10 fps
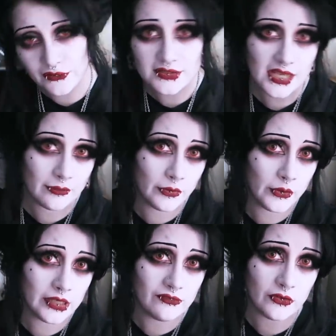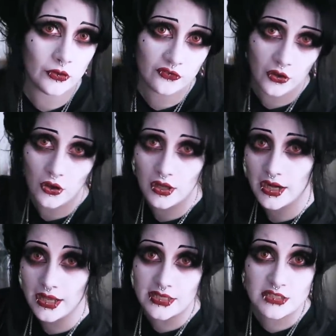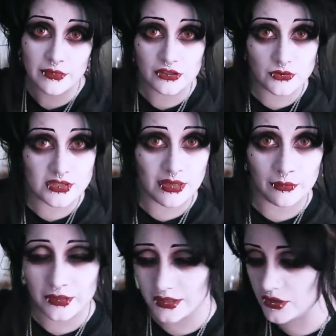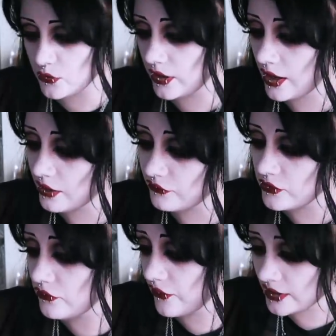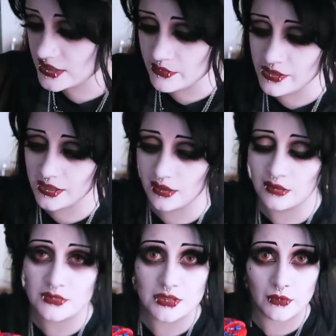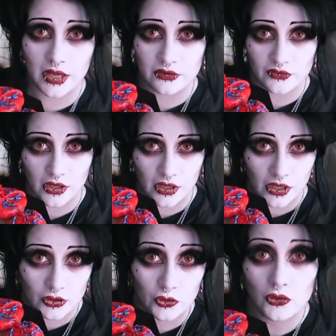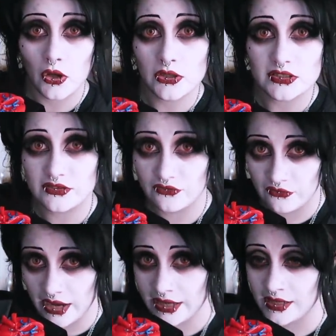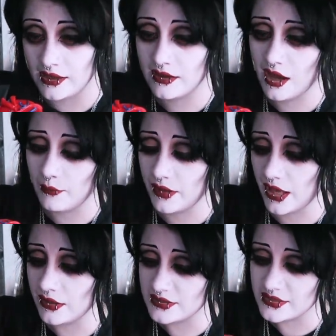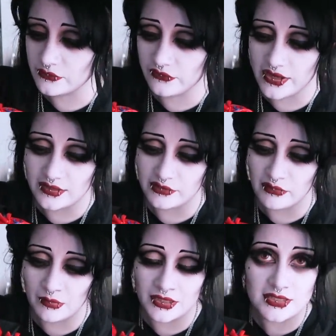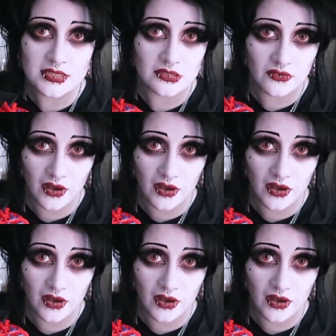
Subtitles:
For example, if you've got a special somebody in your life and you fancy making them some kind of gross, veiny cupcakes that are vaguely reminiscent of